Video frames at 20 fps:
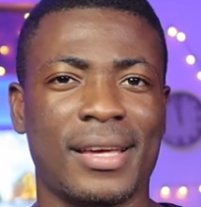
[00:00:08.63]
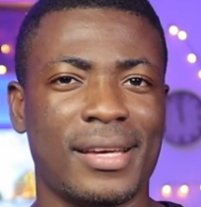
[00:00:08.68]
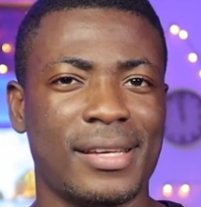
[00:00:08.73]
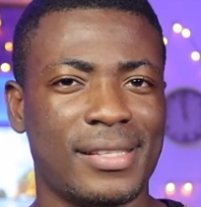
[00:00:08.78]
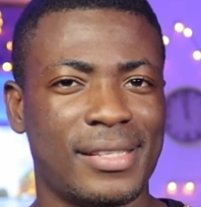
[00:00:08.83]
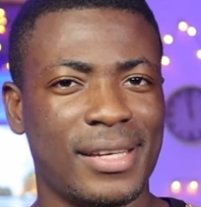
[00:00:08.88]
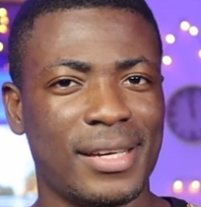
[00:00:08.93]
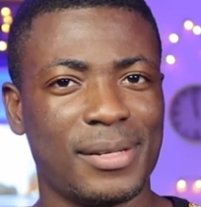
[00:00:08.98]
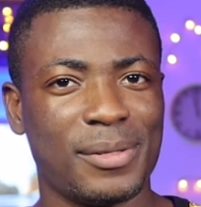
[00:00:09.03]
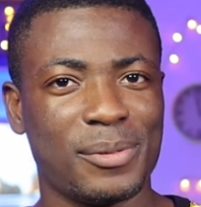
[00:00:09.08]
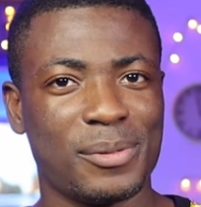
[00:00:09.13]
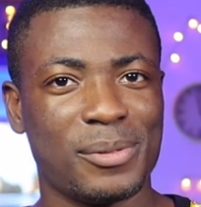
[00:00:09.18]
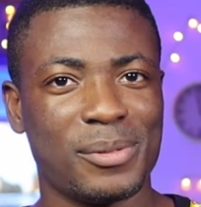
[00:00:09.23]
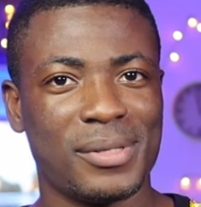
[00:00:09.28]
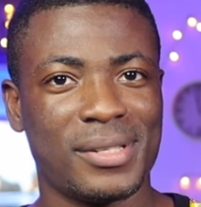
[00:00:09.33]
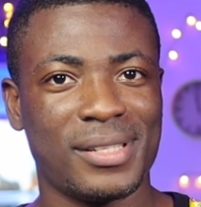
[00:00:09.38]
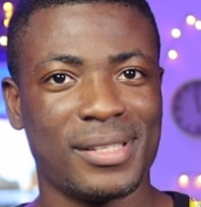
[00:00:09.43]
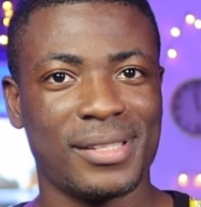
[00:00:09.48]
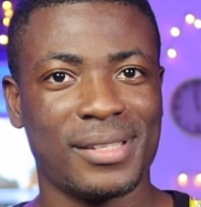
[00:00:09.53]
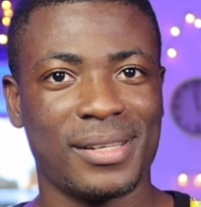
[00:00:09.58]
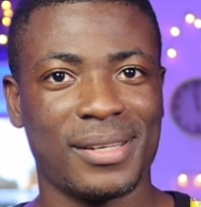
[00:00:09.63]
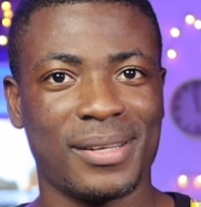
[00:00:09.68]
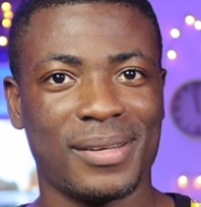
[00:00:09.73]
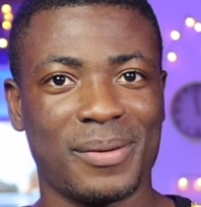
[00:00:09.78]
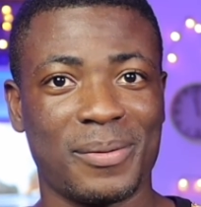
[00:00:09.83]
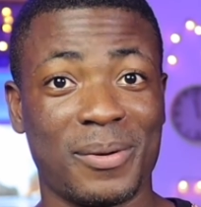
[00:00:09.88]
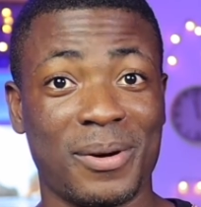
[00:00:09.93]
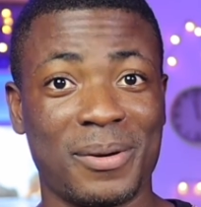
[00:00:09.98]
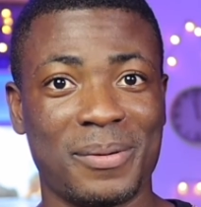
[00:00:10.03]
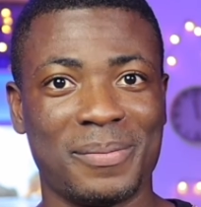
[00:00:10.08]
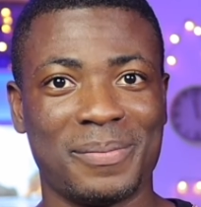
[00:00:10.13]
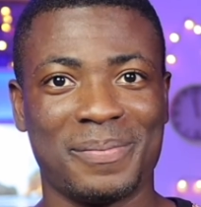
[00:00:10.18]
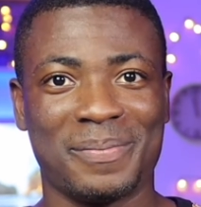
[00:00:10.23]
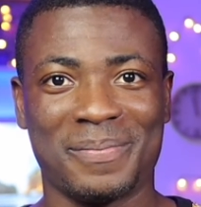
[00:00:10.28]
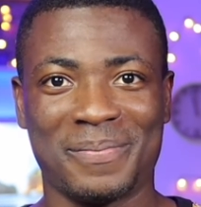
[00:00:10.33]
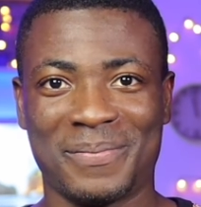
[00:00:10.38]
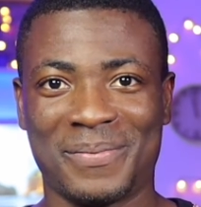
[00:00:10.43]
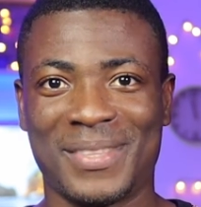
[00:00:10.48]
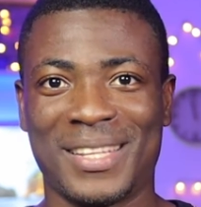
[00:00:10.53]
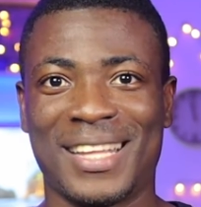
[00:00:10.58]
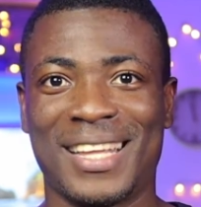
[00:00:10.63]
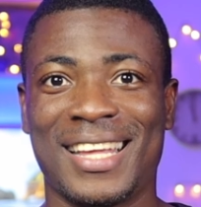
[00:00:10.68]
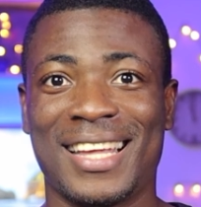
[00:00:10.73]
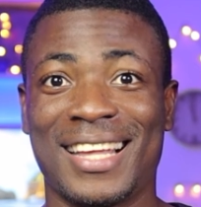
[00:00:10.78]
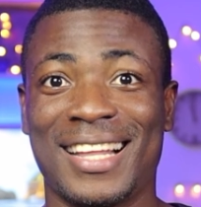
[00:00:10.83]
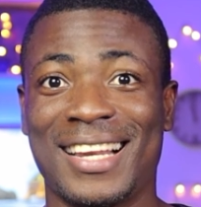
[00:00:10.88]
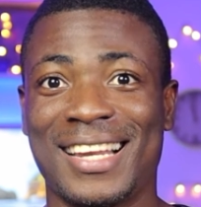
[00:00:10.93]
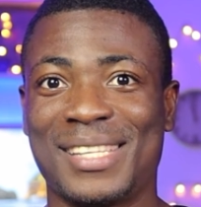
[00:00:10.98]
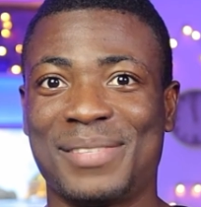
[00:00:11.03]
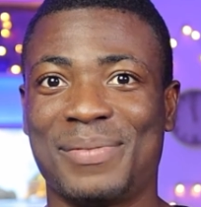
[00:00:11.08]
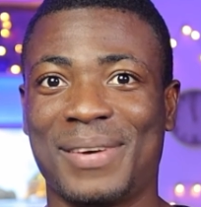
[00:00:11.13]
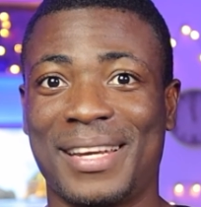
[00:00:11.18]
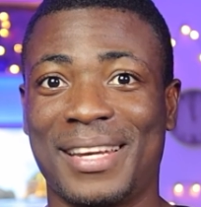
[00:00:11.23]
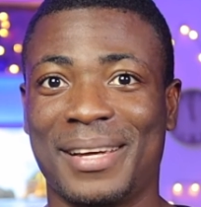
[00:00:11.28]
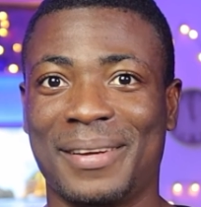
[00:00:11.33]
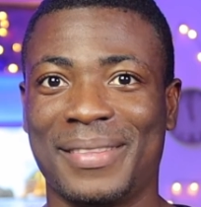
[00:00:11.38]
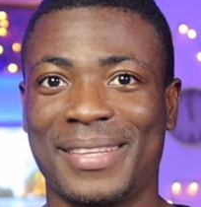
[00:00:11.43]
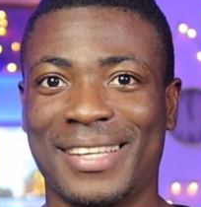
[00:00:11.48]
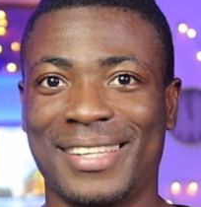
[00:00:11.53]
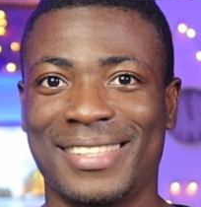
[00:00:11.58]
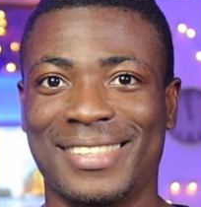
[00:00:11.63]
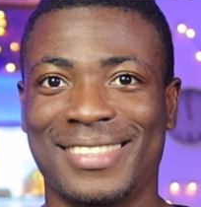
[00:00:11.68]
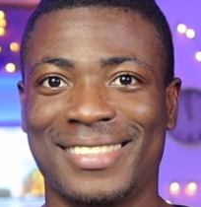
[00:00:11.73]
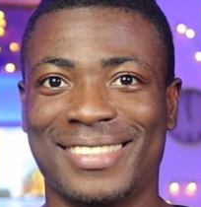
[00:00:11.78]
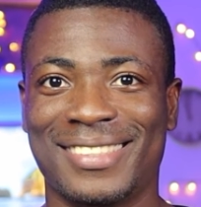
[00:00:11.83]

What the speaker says: Is it any good? Well, let's find out then.